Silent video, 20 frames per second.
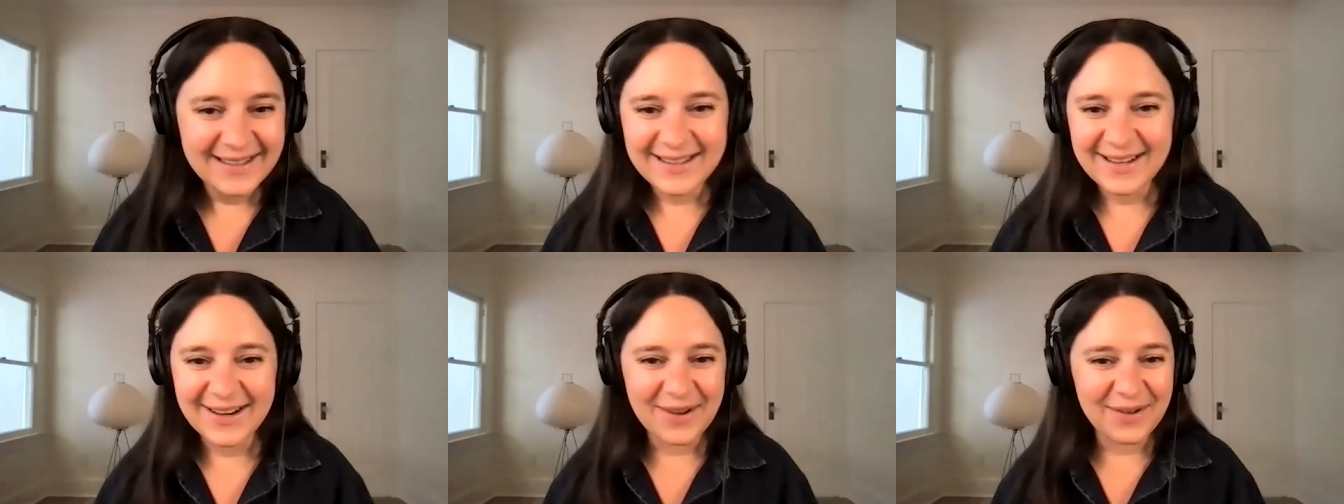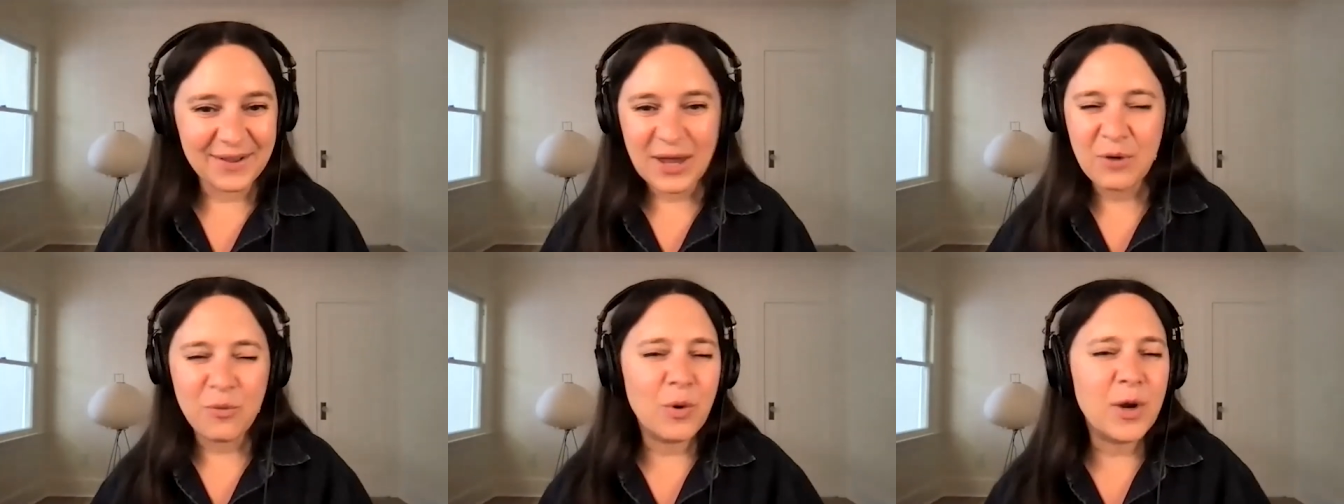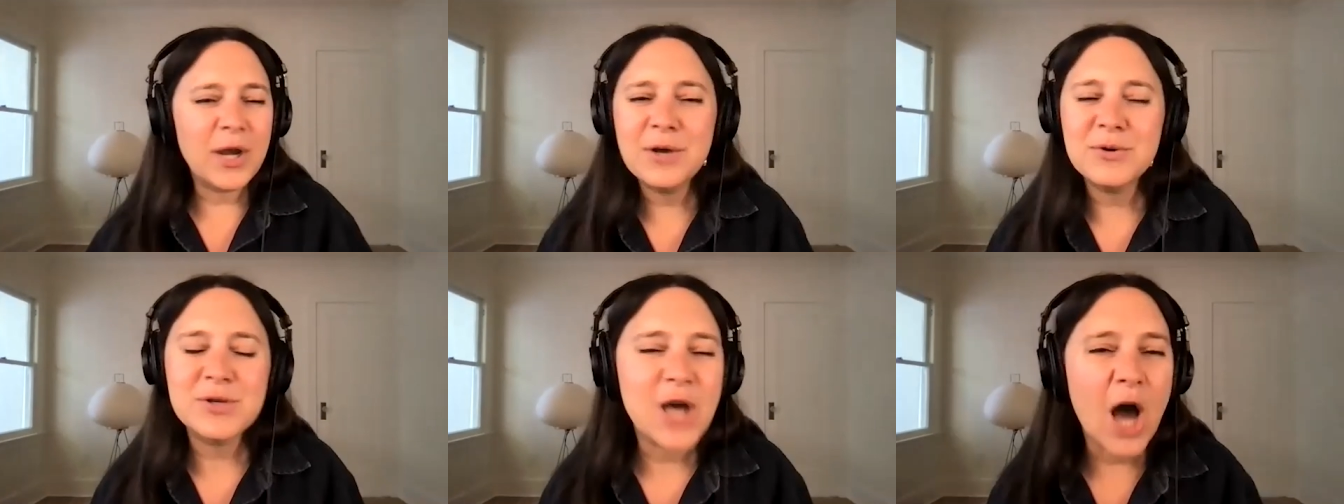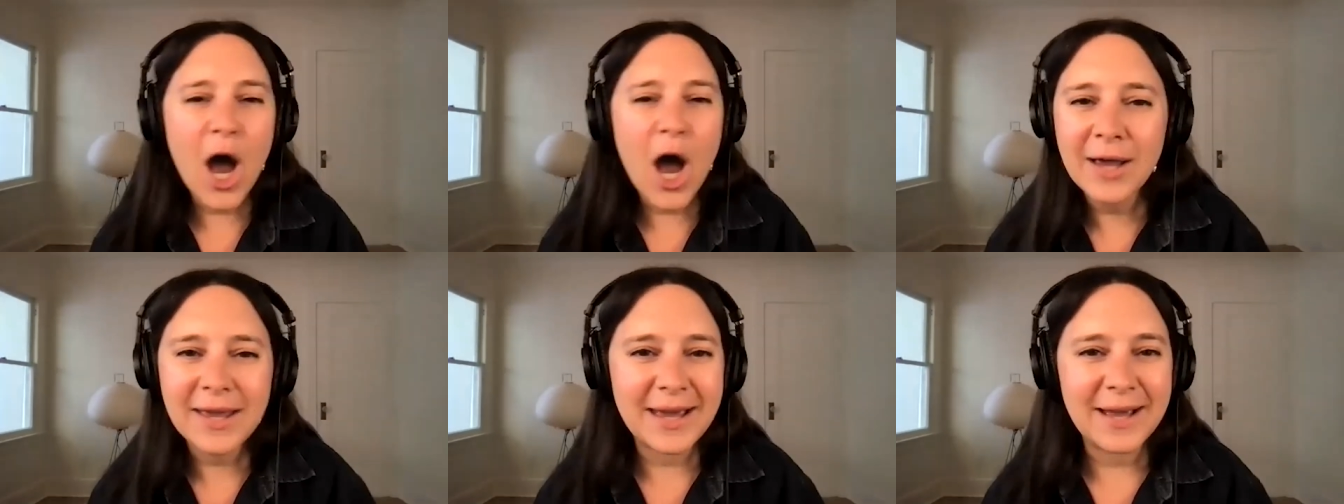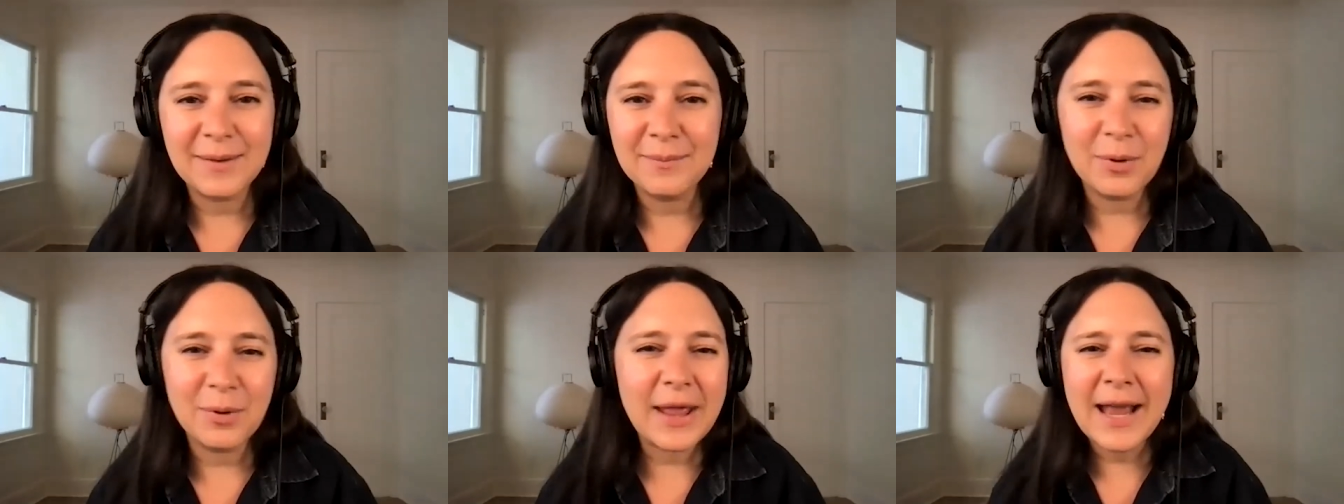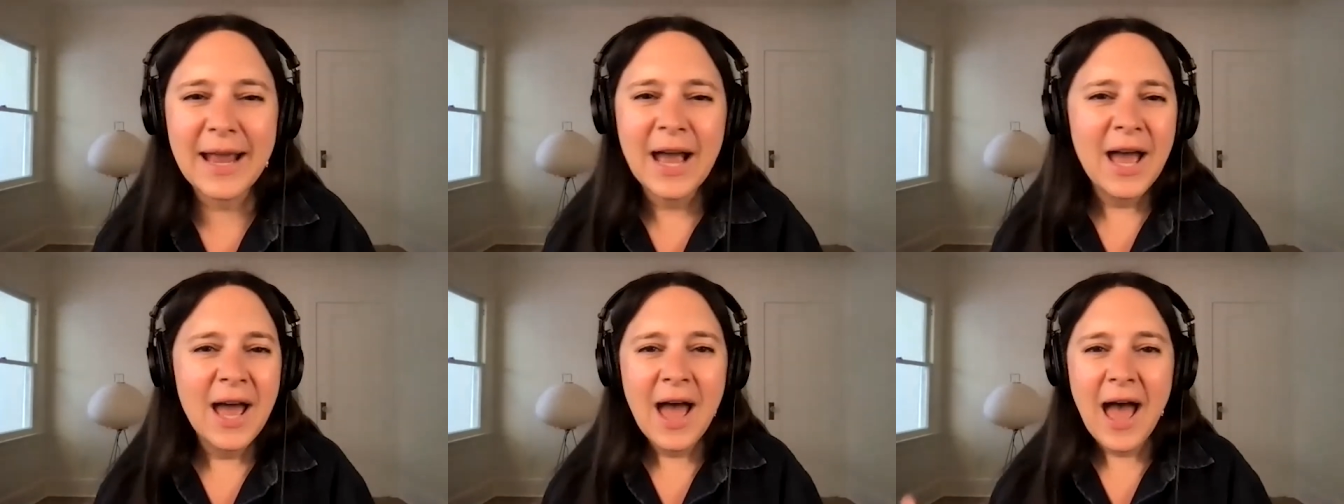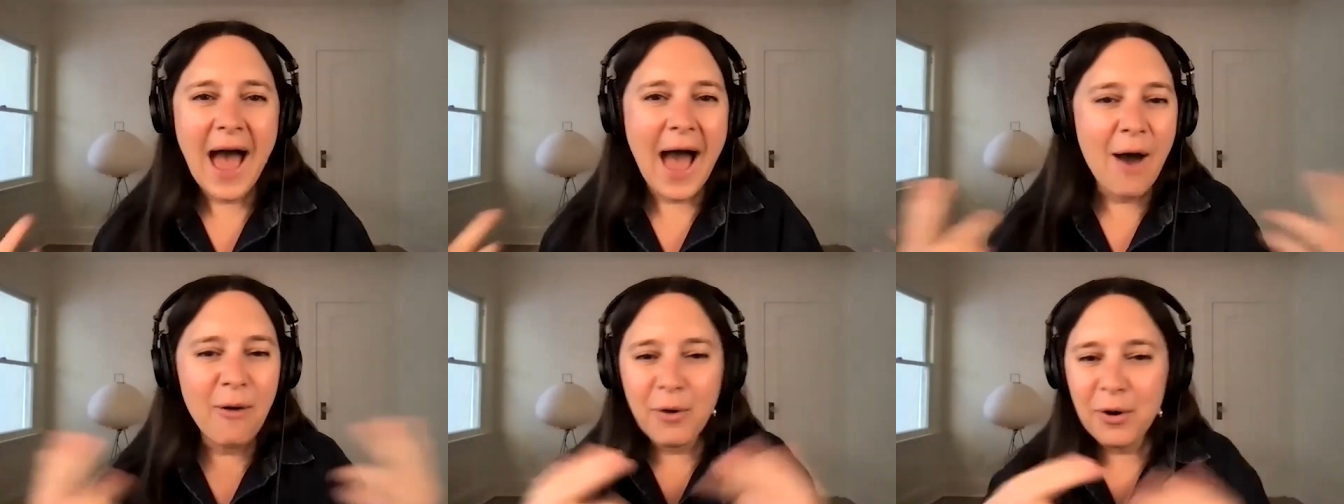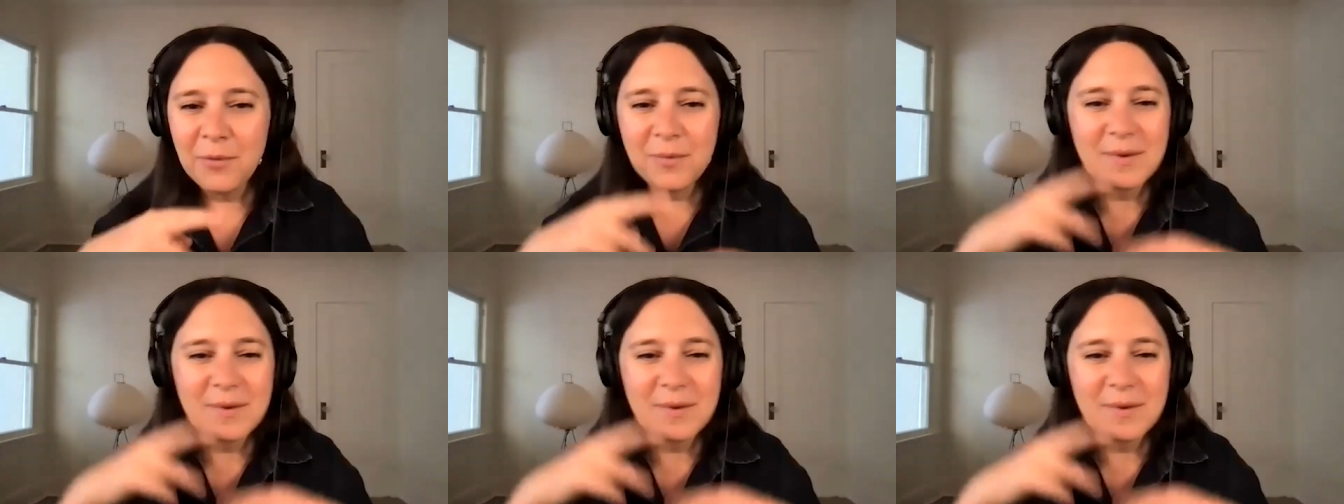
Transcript: You know, like what are you talking about? Like how are